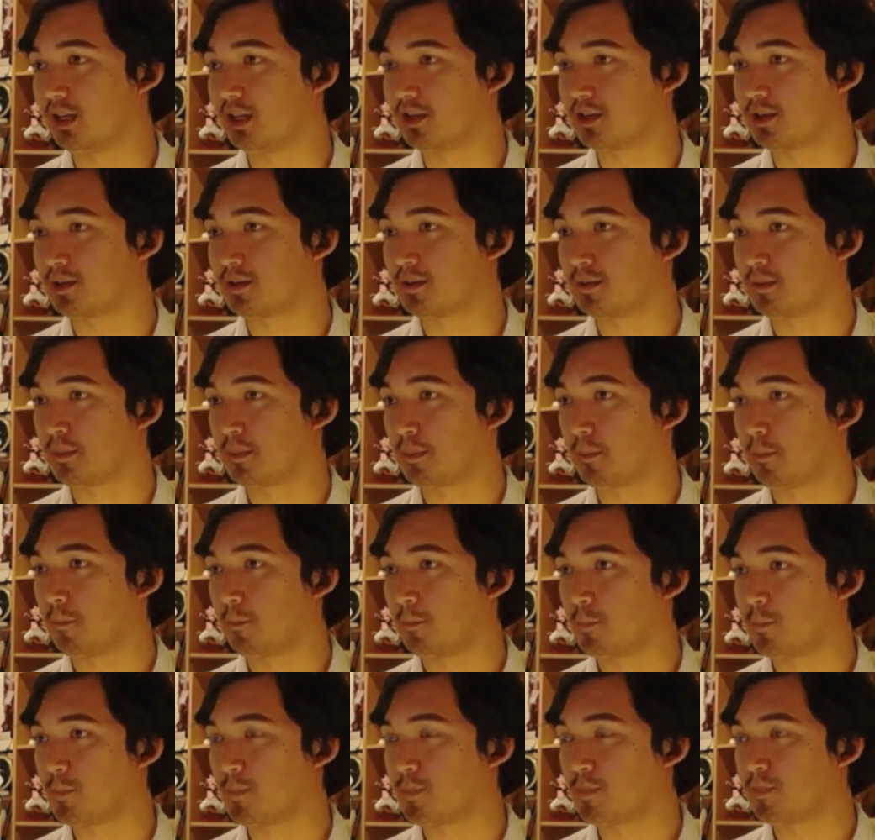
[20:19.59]
Venom did
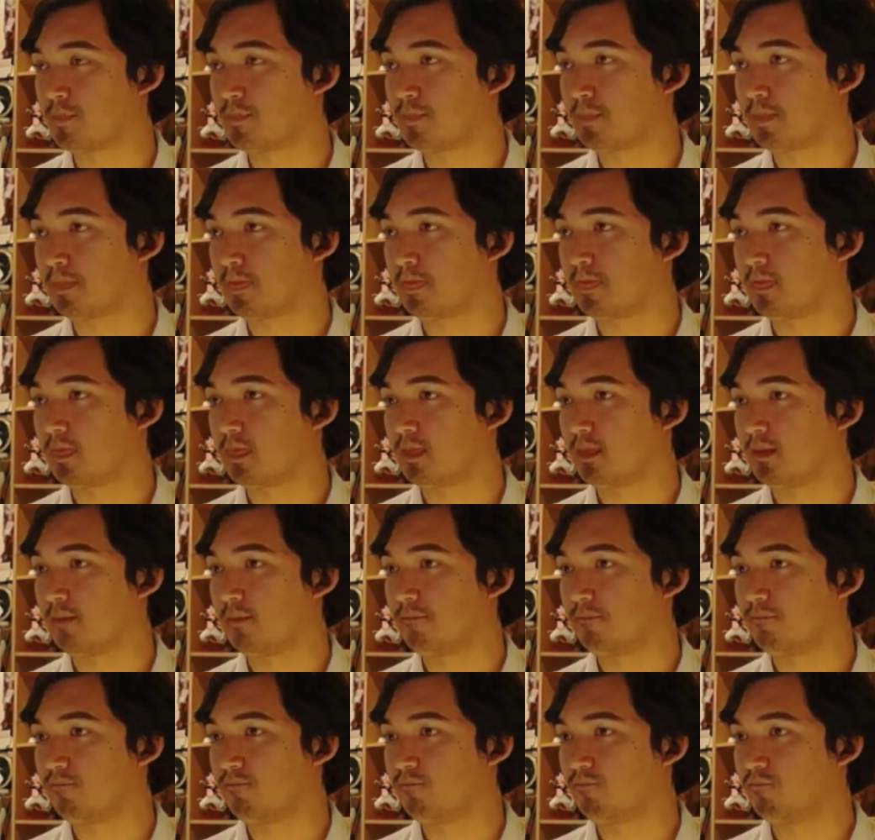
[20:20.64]
gain a notable
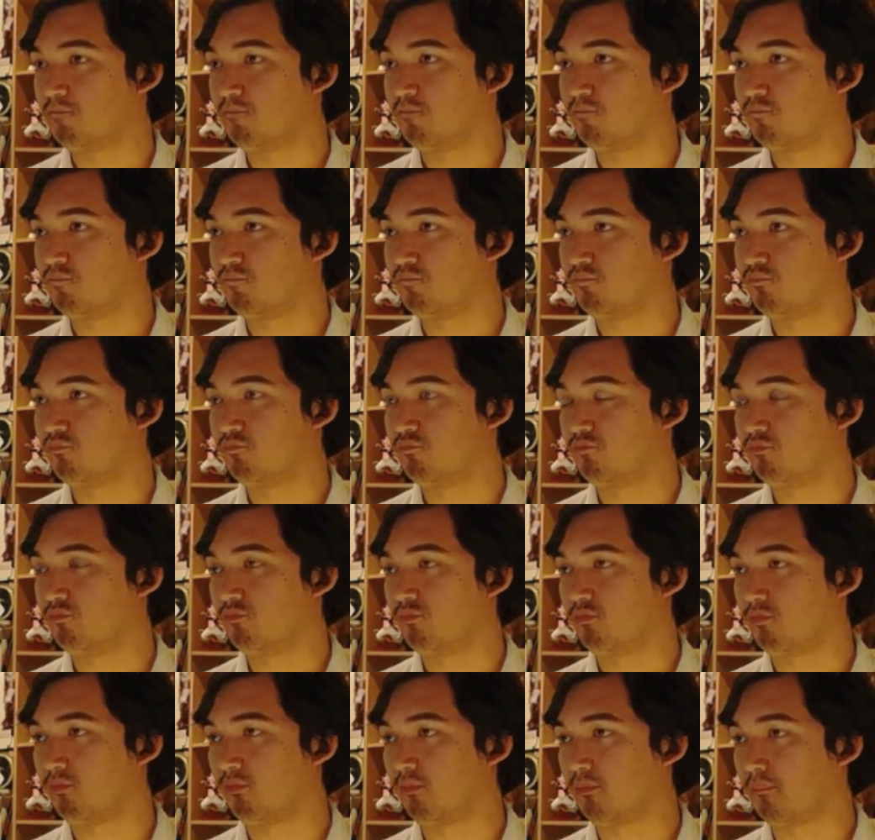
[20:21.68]
resistance to sound attacks,
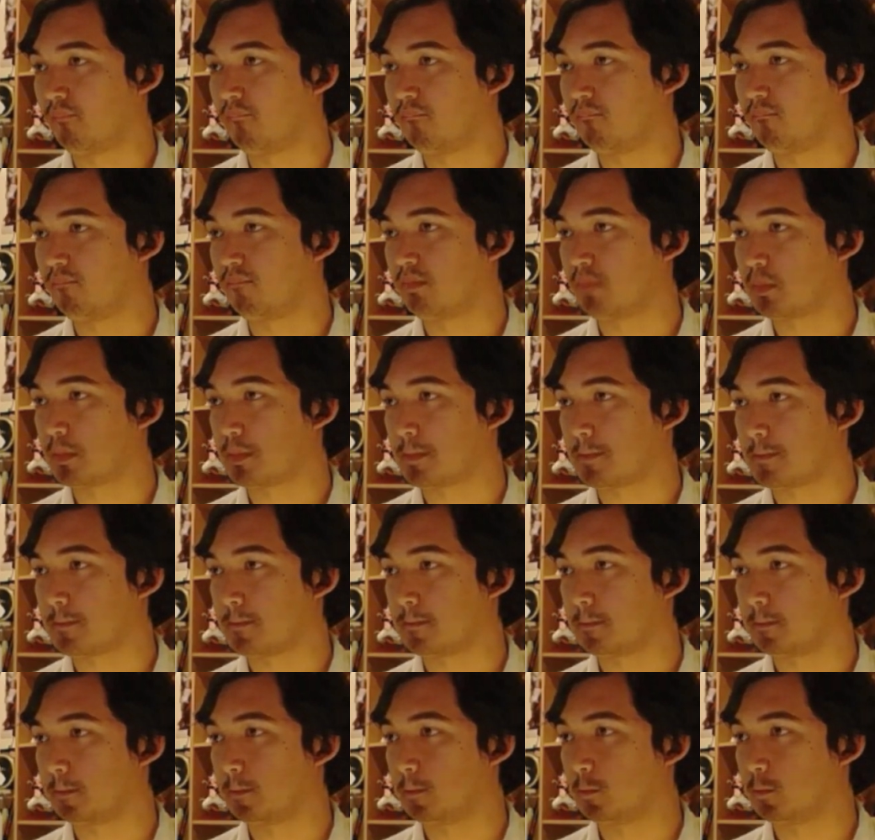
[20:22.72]
so we needed to
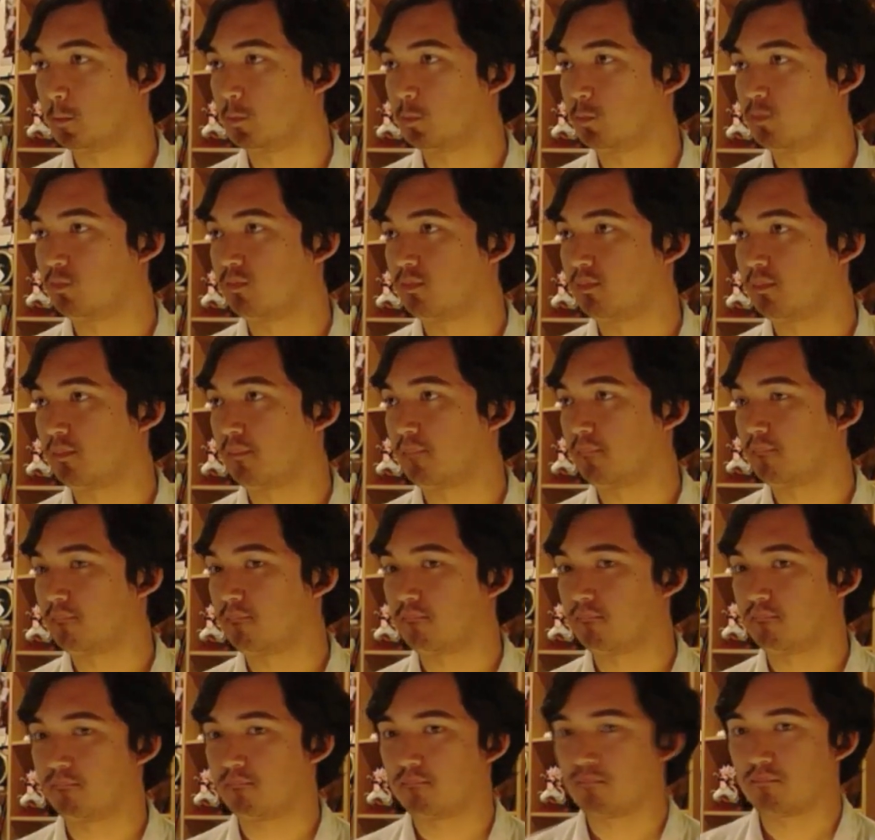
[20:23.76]
determine if Crona's
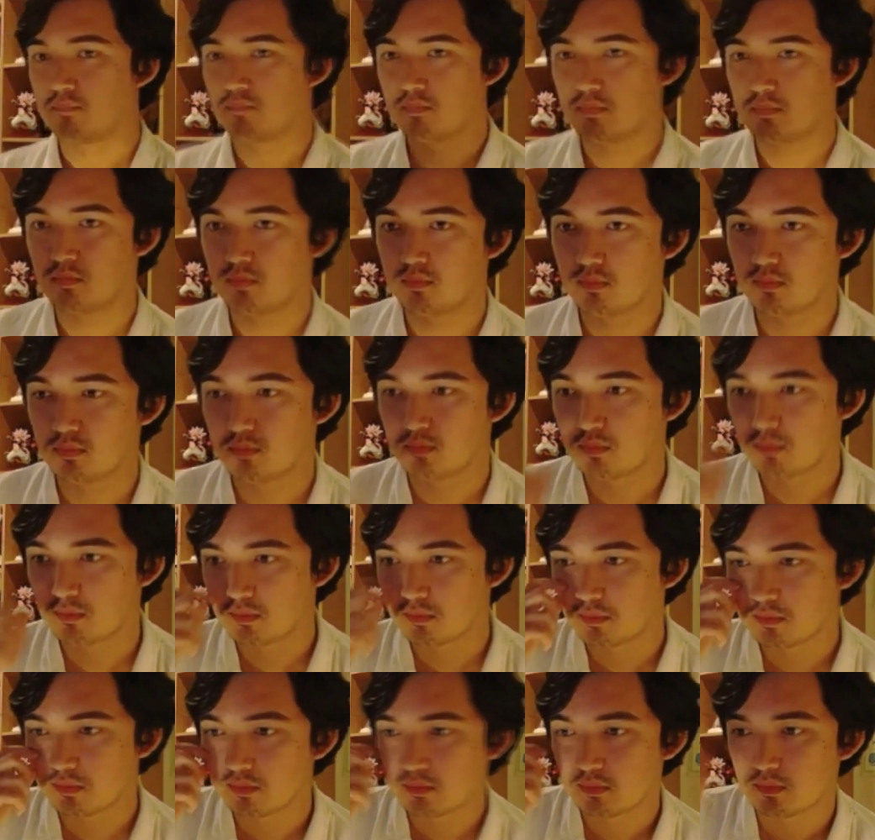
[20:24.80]
sonic waves were
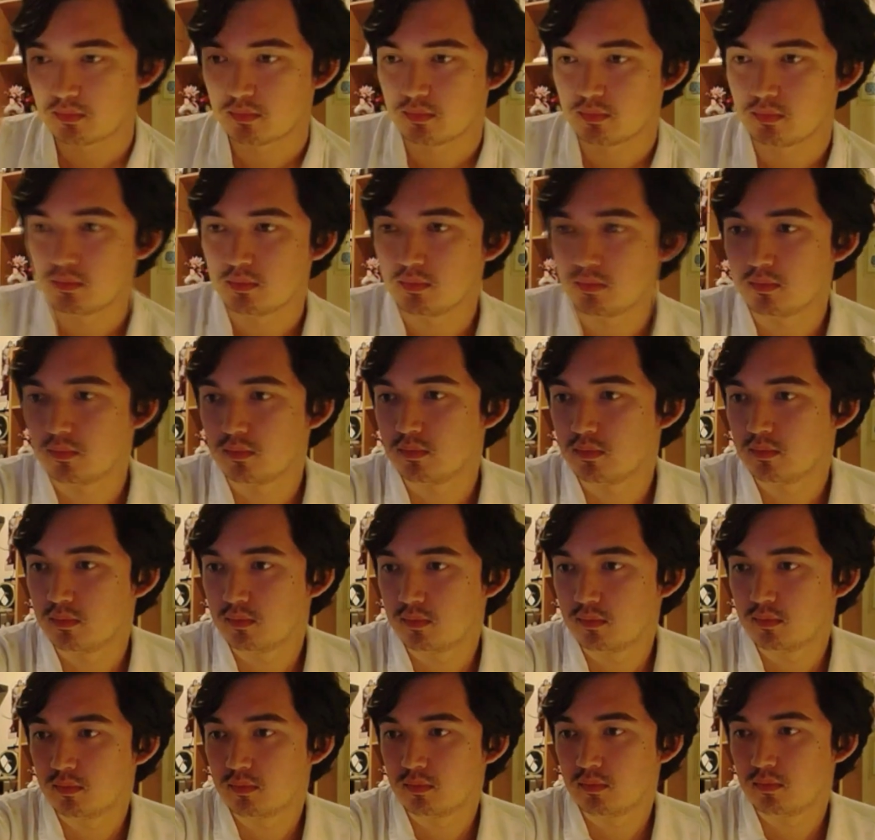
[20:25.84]
great enough to
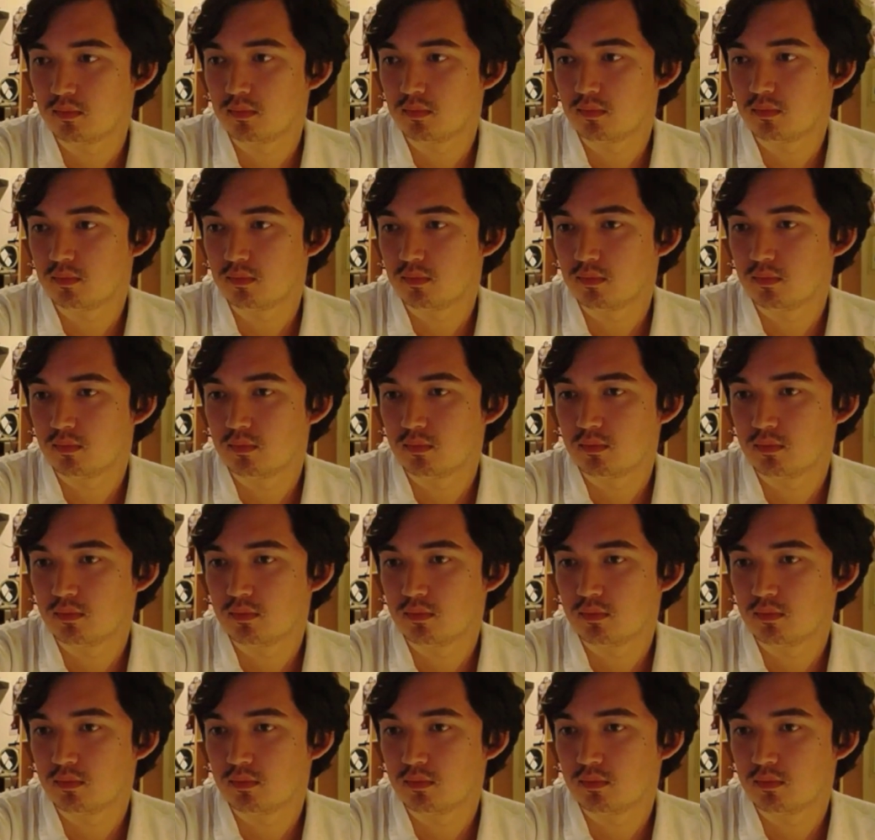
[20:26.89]
effectively harm him.